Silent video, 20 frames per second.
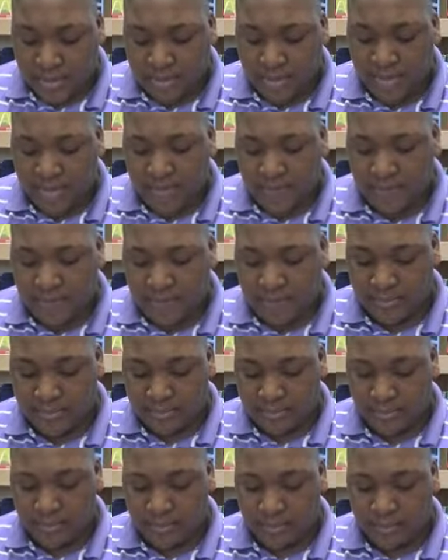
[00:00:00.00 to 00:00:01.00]

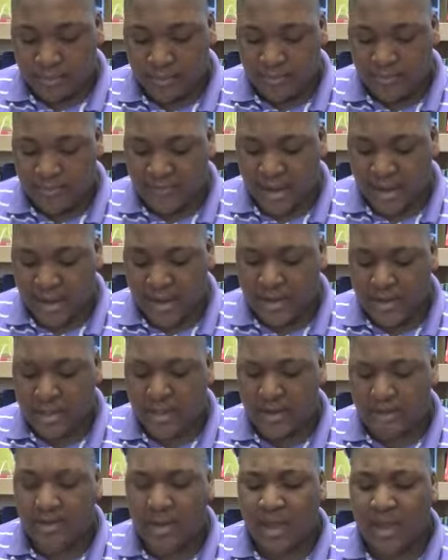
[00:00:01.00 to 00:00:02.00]
We
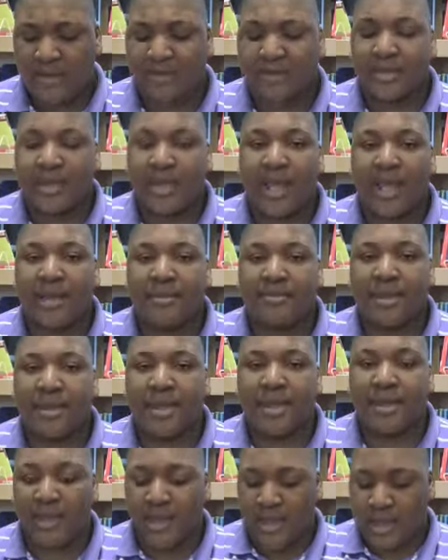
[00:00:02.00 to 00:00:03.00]
finally arrived at the
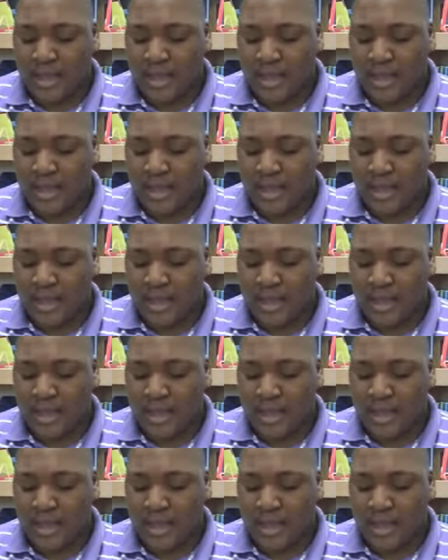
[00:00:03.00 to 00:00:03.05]
AnMed